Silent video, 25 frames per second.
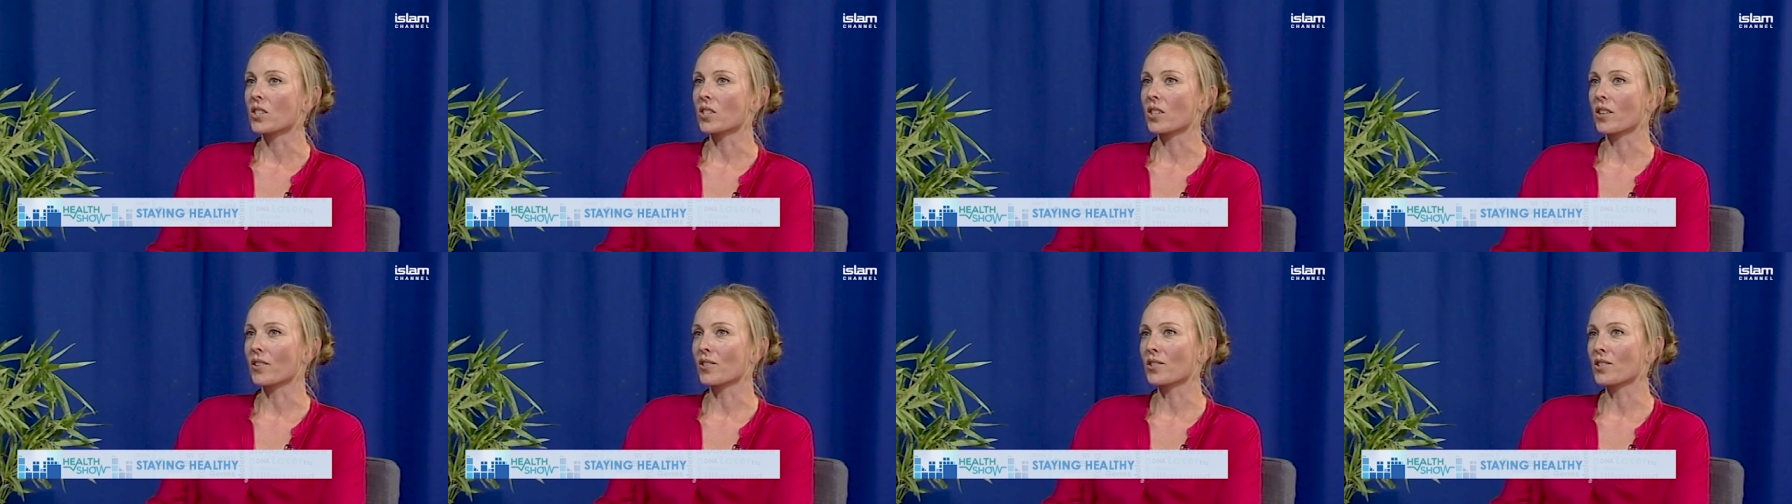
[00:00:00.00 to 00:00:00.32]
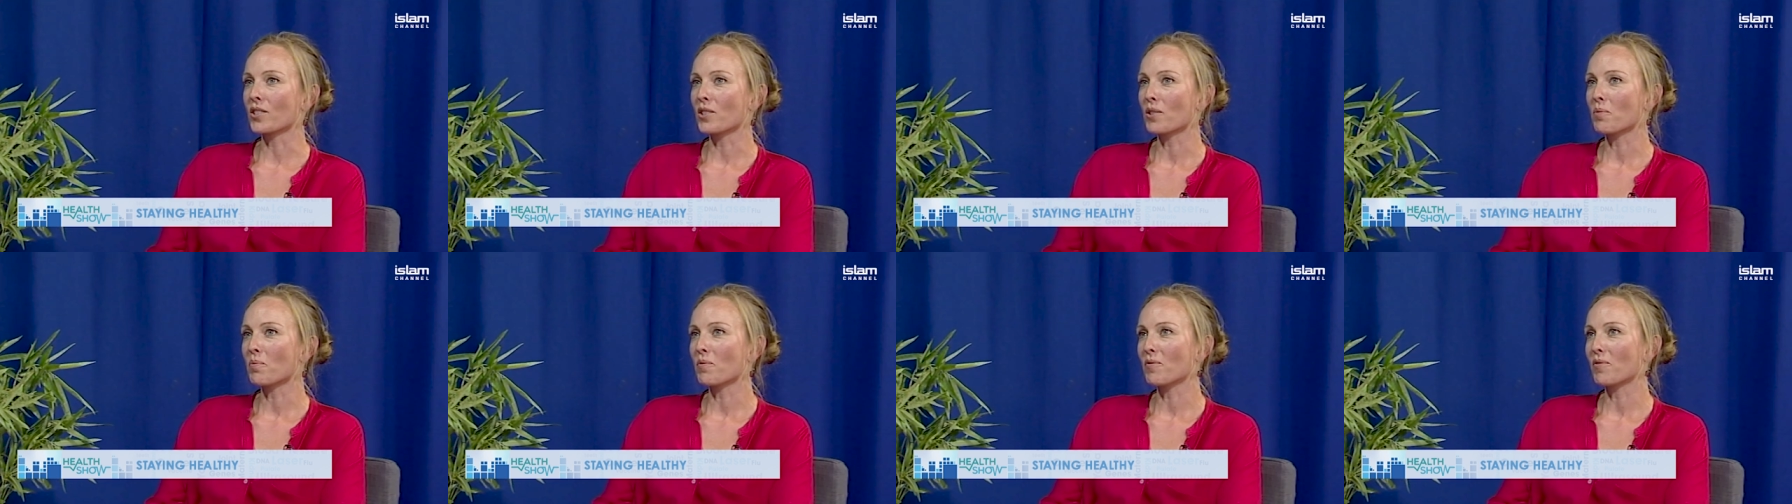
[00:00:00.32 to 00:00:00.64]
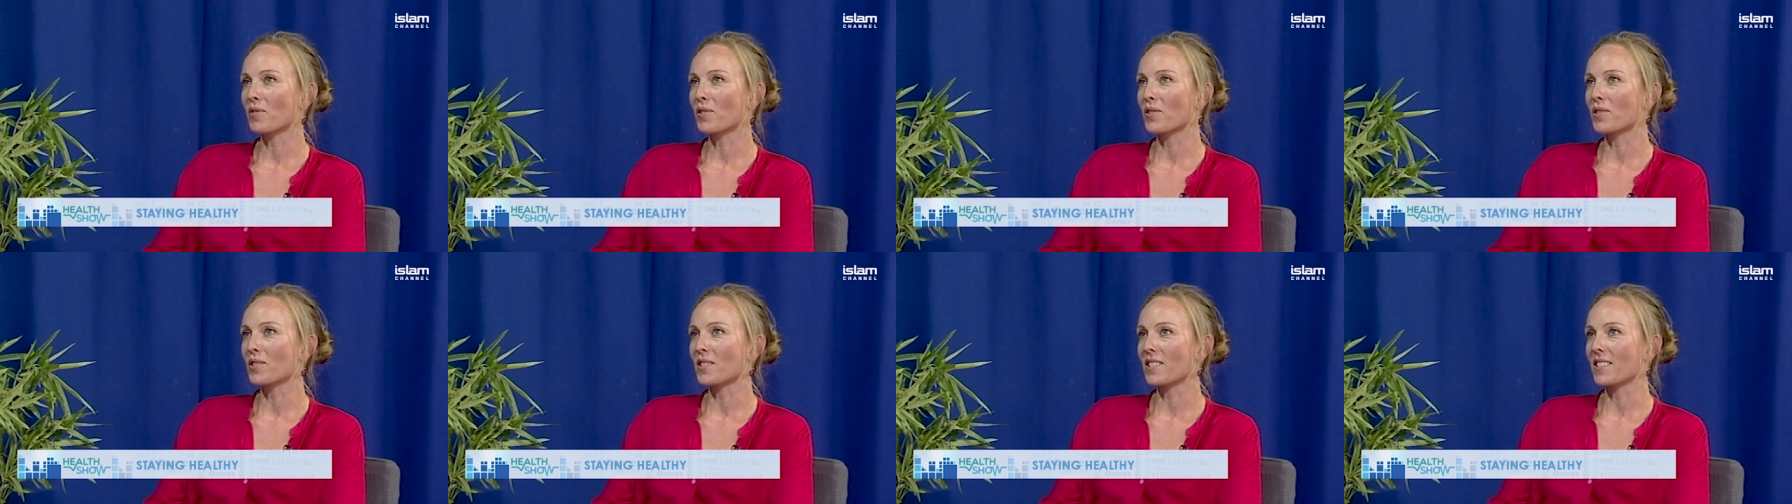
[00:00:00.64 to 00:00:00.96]
So
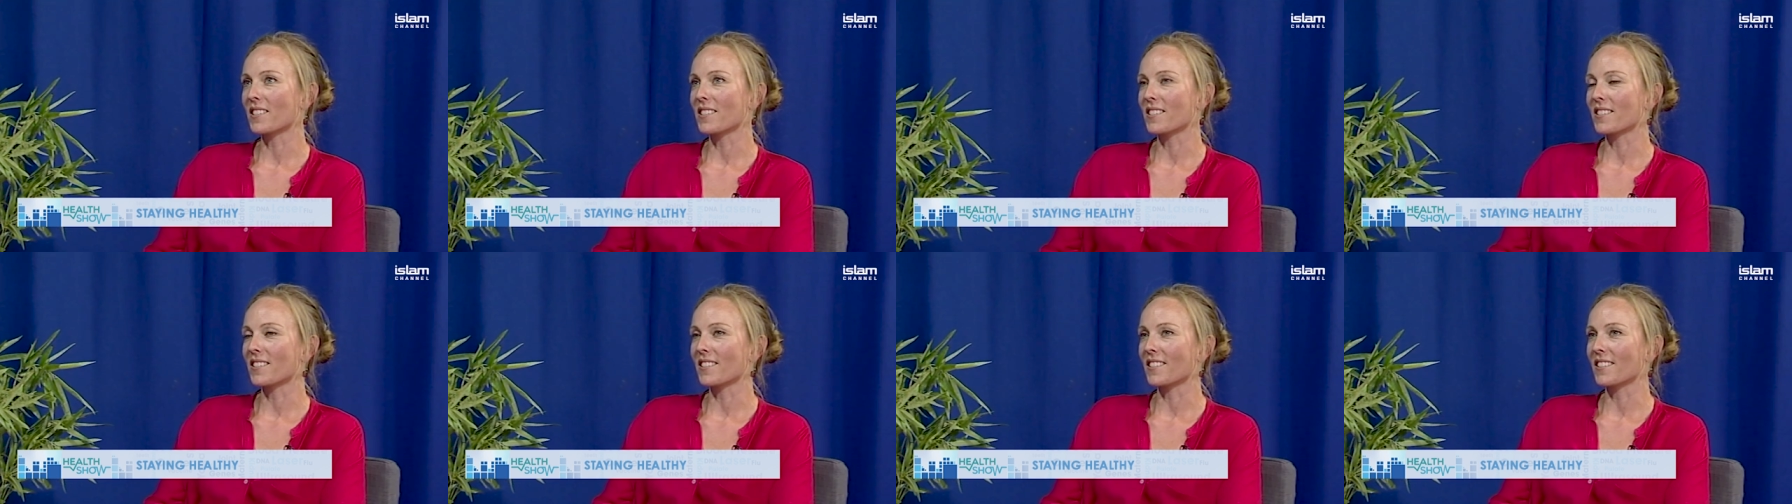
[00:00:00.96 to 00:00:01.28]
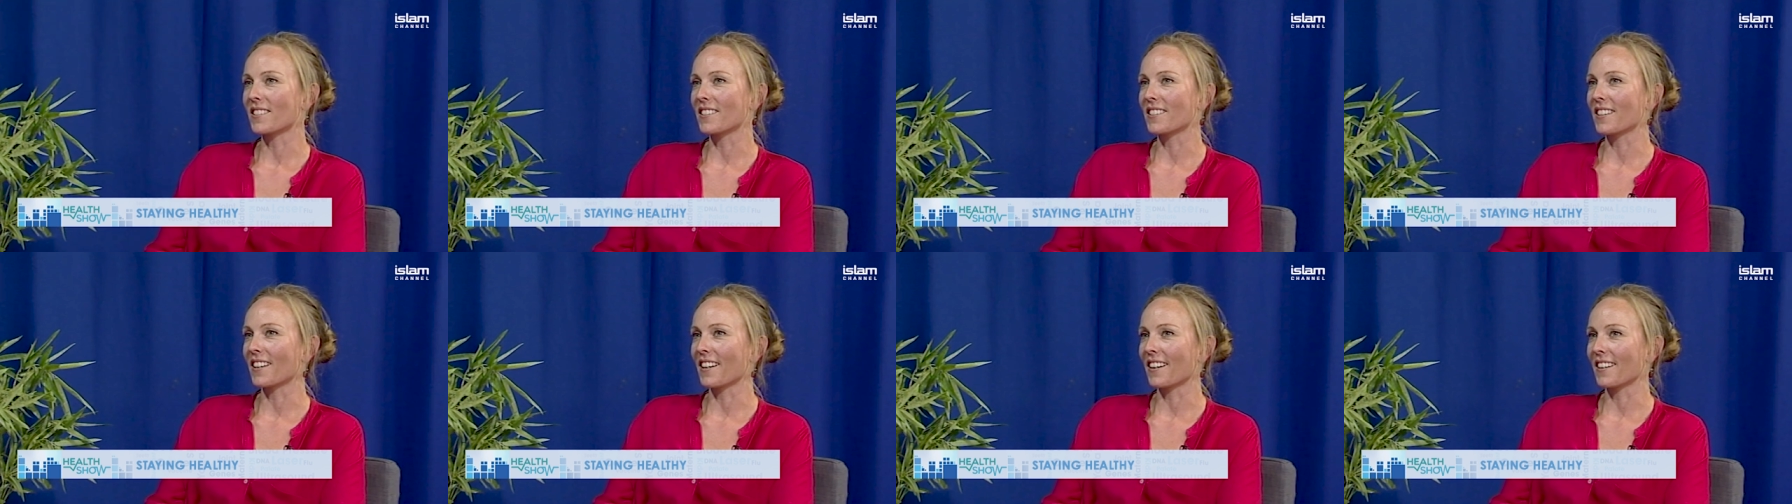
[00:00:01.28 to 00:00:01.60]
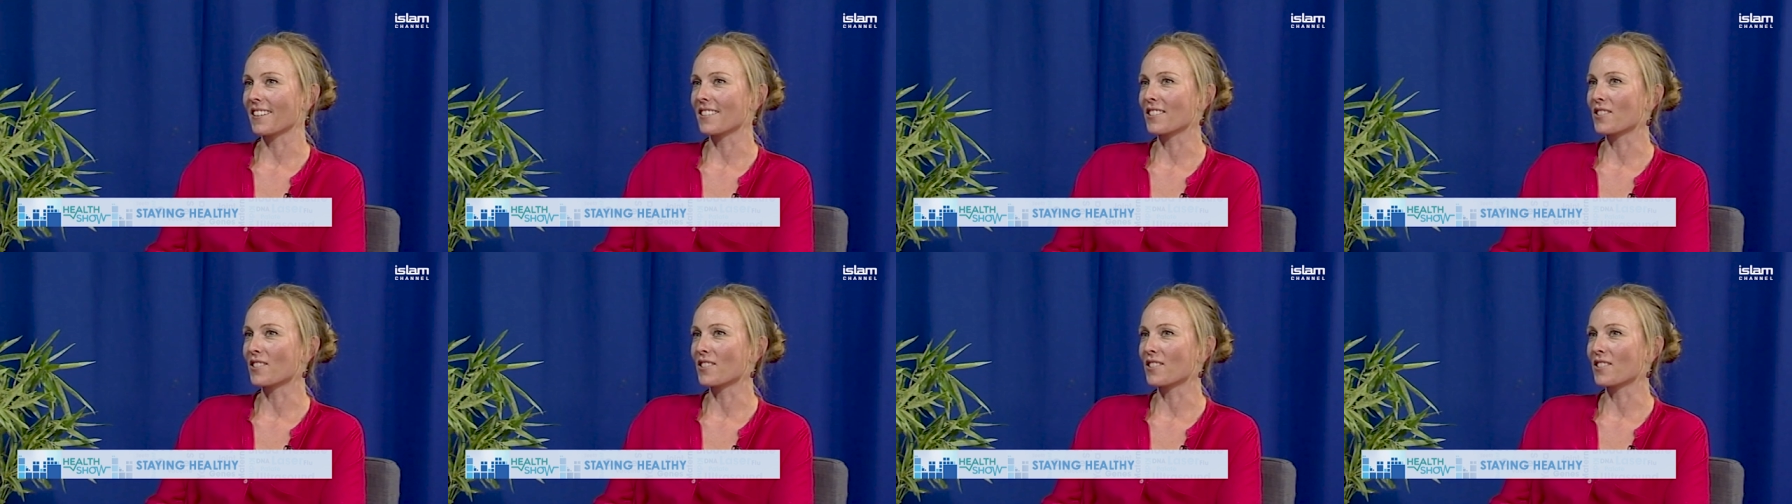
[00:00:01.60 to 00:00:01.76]
superfoods is yeah,